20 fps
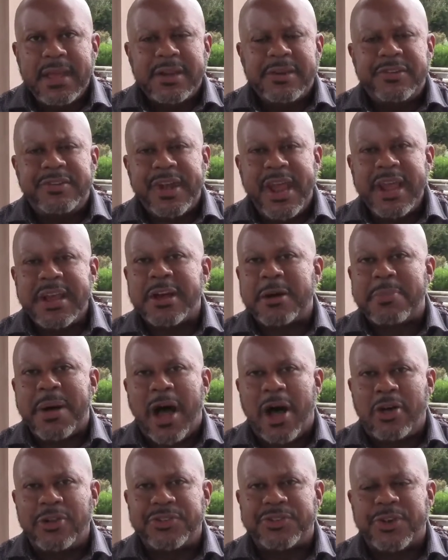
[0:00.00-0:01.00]
Jacob
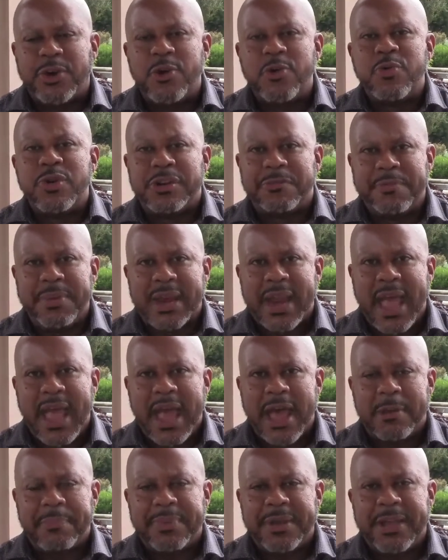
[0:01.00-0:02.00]
also would have been
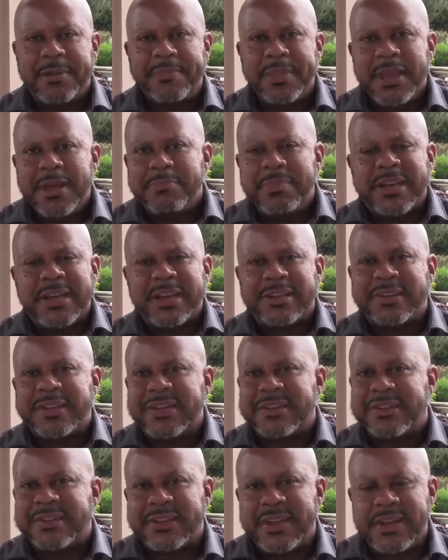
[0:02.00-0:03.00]
happy because
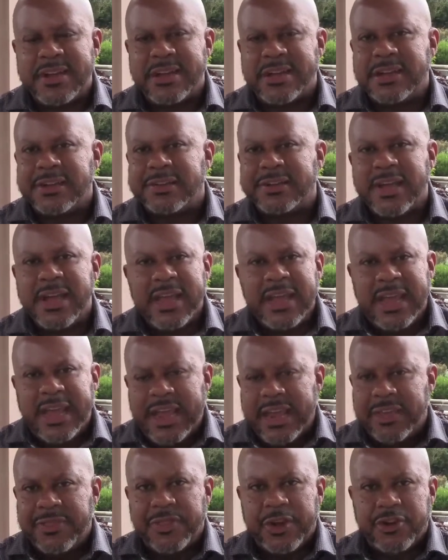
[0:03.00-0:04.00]
his sons,
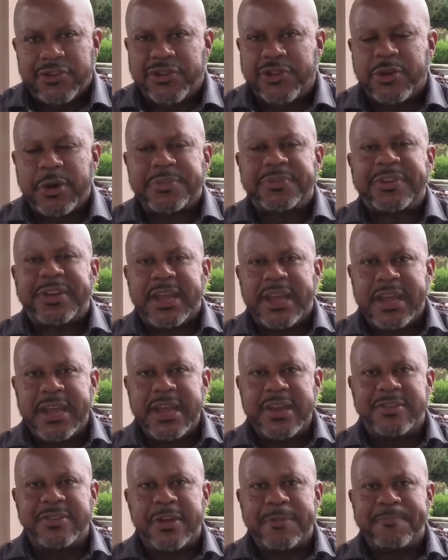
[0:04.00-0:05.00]
in their trips to
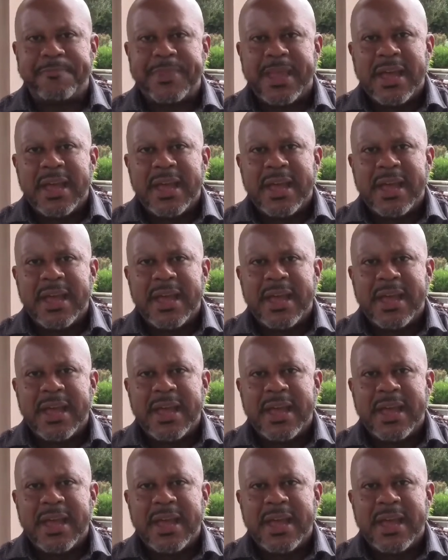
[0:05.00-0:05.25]
Egypt,